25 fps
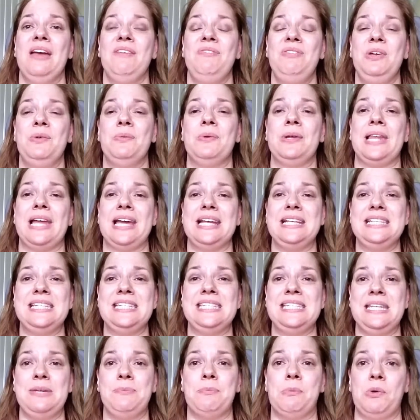If you would like to
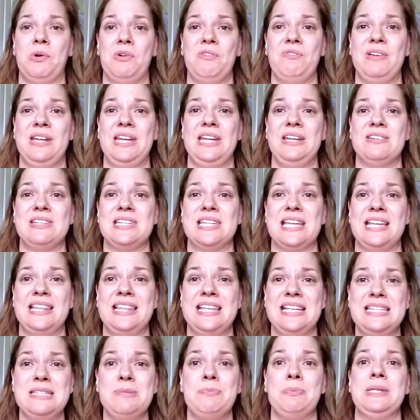see more videos like
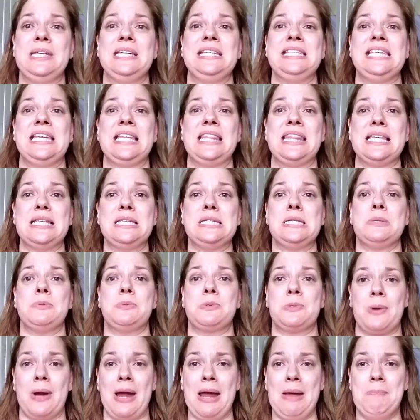this, please hit the
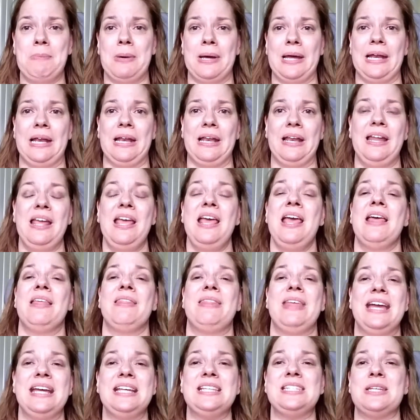subscribe button.
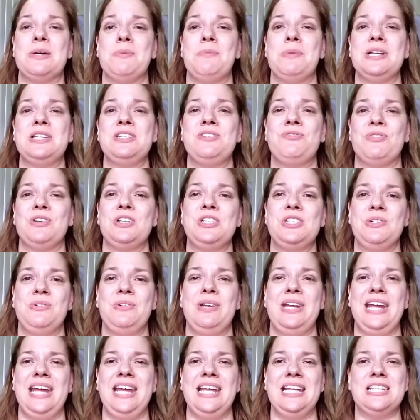Thanks so much for
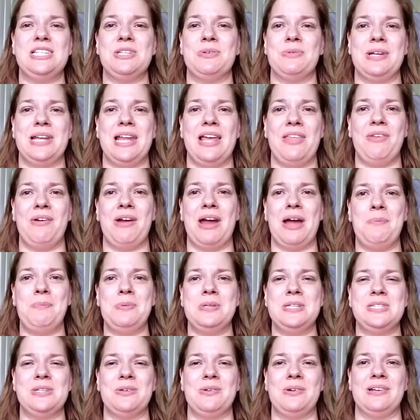tuning in to another
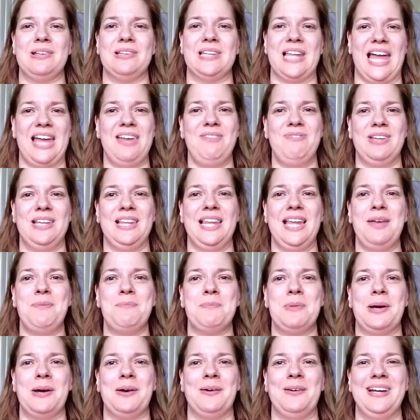episode of Life in
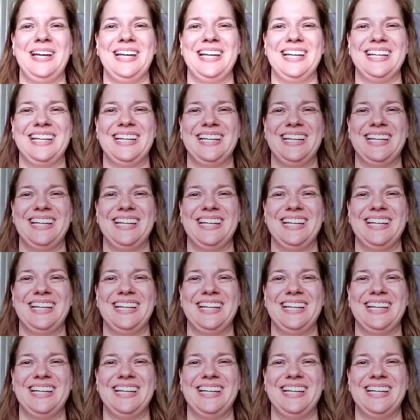Limbo.